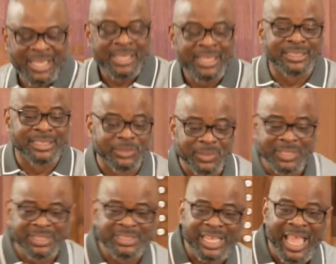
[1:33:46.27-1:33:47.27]
Listen to
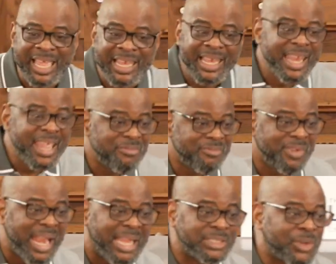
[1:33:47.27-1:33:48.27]
this. I lay
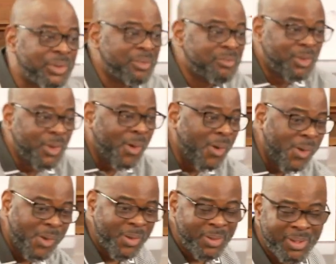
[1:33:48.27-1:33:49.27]
flat on the floor.
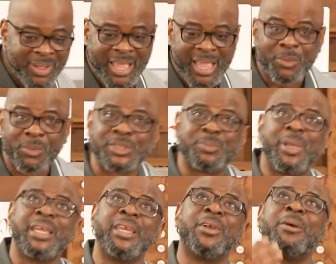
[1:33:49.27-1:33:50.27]
I was
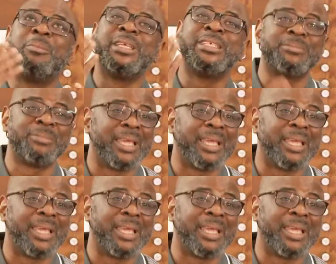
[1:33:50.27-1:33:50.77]
begging God, please be